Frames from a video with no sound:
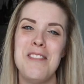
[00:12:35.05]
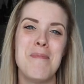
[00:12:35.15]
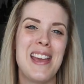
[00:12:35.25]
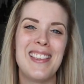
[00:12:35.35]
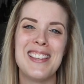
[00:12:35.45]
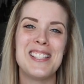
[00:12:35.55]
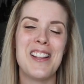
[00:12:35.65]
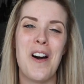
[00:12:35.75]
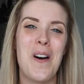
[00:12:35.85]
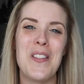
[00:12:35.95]
You make this
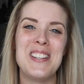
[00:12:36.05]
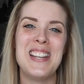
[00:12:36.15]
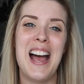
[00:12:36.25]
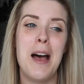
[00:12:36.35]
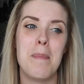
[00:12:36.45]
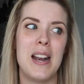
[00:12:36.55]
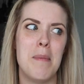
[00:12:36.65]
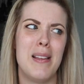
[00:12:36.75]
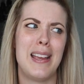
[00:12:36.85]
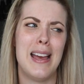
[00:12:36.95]
all the time. But
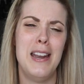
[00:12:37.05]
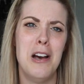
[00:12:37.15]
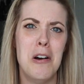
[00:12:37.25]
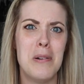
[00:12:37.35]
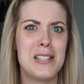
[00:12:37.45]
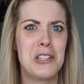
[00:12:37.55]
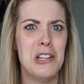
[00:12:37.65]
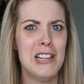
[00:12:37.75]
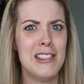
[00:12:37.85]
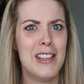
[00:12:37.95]
I'm like, I know, it's
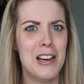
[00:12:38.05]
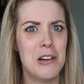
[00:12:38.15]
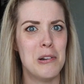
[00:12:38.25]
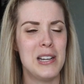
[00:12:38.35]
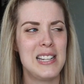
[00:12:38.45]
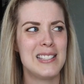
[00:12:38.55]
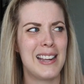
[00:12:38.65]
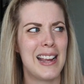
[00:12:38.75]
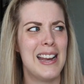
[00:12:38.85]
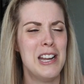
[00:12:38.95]
good though. And he's
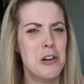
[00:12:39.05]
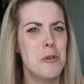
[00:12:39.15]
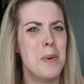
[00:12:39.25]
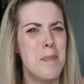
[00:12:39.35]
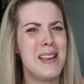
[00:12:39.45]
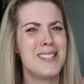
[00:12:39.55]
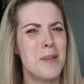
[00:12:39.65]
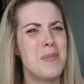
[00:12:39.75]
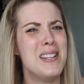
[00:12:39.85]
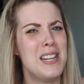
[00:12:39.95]
like, I know, but make
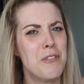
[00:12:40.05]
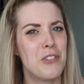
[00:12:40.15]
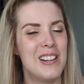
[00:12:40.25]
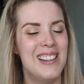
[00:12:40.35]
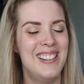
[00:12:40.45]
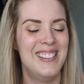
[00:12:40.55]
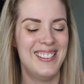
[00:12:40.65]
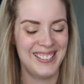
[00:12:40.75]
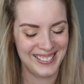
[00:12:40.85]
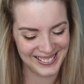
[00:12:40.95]
something different.
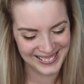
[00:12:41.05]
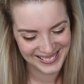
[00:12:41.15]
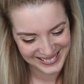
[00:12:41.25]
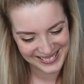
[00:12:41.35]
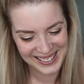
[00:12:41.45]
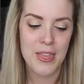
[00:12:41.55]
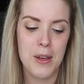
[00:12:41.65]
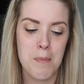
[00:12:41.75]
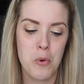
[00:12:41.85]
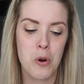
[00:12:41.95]

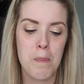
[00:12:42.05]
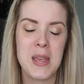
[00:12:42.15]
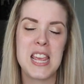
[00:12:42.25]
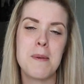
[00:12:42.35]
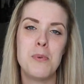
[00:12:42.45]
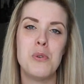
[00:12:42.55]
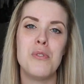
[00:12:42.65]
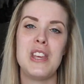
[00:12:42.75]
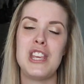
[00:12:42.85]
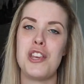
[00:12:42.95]
The more people
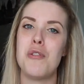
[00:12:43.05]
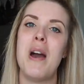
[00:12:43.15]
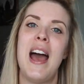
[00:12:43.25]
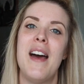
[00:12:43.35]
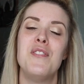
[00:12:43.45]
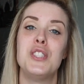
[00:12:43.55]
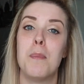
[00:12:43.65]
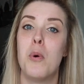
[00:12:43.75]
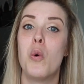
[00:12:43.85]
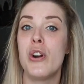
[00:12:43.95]
that you have
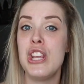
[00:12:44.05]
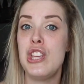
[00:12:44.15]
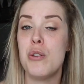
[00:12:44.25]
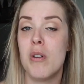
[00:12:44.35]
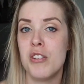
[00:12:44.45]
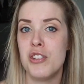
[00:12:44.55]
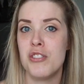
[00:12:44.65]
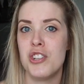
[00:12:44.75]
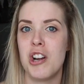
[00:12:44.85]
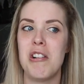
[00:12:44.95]
supporting you on your
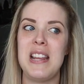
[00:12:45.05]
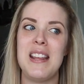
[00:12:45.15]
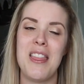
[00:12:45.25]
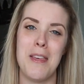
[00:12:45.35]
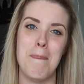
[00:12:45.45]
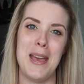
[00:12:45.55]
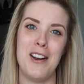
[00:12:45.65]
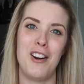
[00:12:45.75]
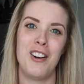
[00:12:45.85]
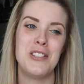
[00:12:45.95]
journey, the
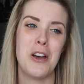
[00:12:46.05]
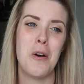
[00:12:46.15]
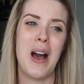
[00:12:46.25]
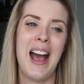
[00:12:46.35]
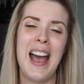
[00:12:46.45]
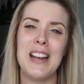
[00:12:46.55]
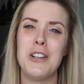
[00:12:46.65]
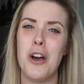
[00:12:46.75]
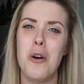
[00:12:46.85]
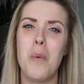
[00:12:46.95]
better. So I had
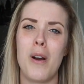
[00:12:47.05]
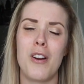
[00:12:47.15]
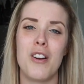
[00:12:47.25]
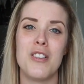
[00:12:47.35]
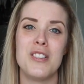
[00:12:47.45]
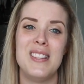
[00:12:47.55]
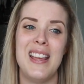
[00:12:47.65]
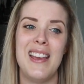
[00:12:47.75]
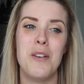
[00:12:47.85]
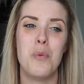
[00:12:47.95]
coworkers
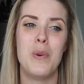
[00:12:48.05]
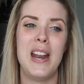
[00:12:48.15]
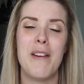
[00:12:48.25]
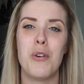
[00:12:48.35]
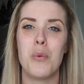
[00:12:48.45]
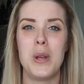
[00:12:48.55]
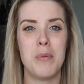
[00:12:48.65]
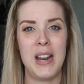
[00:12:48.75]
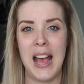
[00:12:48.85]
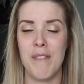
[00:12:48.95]
that whenever we
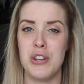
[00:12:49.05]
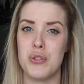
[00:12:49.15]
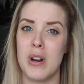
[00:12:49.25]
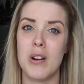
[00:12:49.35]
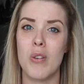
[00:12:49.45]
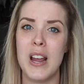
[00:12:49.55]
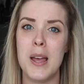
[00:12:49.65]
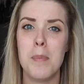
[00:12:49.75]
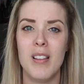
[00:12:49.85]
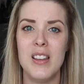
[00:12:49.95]
would have a drug
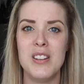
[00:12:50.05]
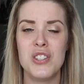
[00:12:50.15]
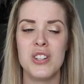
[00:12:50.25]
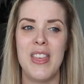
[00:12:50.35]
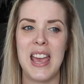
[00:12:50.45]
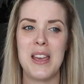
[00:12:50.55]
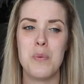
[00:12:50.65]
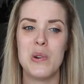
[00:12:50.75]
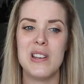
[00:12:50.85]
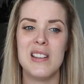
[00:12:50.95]
rep lunch, they
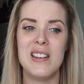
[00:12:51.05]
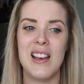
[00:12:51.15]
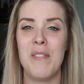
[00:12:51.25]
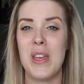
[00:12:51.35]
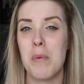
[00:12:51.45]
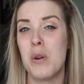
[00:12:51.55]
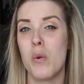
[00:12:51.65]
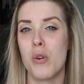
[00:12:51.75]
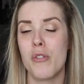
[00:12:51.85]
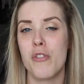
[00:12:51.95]
would, if they would
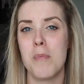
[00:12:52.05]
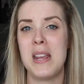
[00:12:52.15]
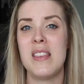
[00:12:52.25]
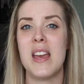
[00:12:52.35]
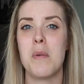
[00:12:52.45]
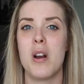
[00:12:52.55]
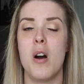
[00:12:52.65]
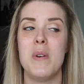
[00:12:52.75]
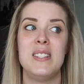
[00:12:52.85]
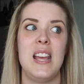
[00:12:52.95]
order for me, they would
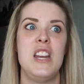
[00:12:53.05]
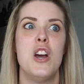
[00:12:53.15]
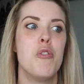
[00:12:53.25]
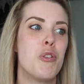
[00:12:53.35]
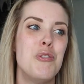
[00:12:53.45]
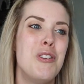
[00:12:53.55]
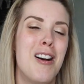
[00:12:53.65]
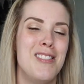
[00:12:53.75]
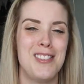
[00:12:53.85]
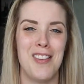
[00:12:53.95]
always say, no
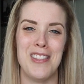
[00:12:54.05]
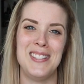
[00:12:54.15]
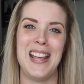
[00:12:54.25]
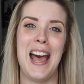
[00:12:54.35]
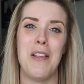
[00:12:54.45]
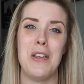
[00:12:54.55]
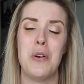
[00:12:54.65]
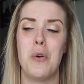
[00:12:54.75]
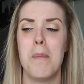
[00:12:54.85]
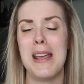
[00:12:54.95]
croutons on the salad,
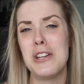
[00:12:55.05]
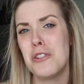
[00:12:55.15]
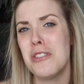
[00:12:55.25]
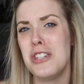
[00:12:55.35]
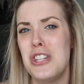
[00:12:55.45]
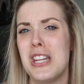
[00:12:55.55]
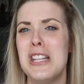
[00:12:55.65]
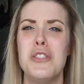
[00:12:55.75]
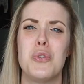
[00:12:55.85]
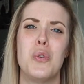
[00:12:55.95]
or make sure the
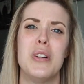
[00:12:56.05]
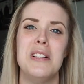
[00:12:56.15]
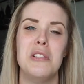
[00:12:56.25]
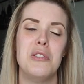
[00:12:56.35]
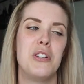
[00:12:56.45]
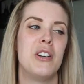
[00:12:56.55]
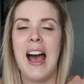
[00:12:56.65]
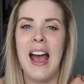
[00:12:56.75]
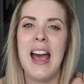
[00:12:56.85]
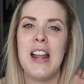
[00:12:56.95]
chicken's grilled, or
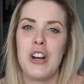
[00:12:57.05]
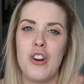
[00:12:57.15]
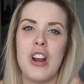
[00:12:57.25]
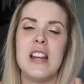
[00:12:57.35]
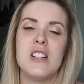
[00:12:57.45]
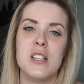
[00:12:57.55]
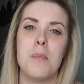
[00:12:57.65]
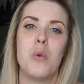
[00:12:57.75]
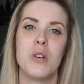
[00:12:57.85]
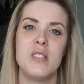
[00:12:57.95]
I had a great
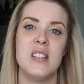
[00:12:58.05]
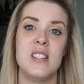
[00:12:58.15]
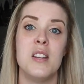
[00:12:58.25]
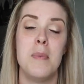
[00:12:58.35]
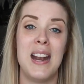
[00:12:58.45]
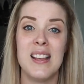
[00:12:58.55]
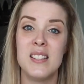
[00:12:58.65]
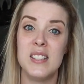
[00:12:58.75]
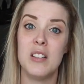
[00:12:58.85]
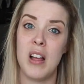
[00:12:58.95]
support system, and I
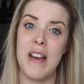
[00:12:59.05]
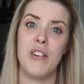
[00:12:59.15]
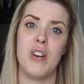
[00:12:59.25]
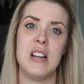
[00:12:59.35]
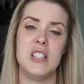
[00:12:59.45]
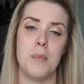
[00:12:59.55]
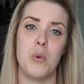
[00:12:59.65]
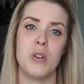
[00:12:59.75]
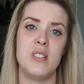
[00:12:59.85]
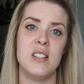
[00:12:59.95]
still have a great
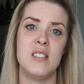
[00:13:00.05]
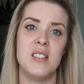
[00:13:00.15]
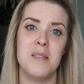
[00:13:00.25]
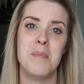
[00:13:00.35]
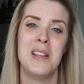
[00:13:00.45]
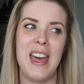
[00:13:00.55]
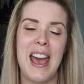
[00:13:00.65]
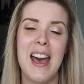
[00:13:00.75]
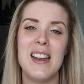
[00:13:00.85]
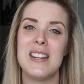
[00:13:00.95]
support system.
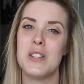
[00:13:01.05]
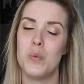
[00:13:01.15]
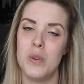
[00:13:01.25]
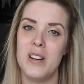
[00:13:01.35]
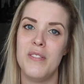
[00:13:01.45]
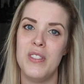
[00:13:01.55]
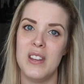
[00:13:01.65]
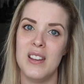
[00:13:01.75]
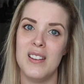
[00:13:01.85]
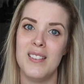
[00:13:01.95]
That is one of
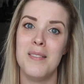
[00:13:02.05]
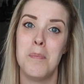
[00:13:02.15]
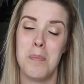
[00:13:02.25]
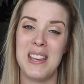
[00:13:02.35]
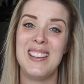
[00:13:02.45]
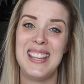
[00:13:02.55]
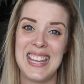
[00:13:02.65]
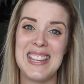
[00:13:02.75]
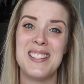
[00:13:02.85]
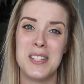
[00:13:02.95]
the big
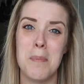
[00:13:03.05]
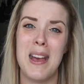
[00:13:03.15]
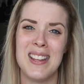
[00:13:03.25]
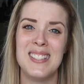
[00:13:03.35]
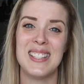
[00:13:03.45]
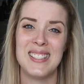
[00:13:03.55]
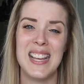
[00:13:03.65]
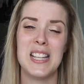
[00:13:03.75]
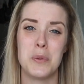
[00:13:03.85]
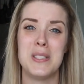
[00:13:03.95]
keys to my
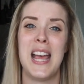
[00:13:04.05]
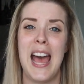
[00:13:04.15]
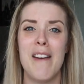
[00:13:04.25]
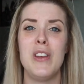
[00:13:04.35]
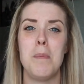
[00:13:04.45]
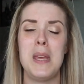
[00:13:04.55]
success, was having